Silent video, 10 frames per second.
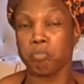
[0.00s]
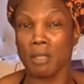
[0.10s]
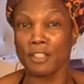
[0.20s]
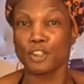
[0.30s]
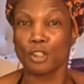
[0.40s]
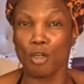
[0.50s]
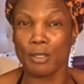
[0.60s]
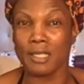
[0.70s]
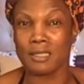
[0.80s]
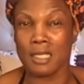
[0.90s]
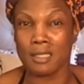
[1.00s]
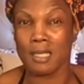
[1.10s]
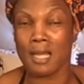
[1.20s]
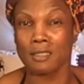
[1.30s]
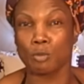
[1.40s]
Plus, you're going to get
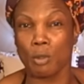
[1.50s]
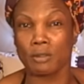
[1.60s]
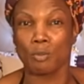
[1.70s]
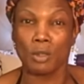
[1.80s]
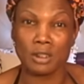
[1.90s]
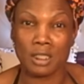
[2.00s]
$10 worth of what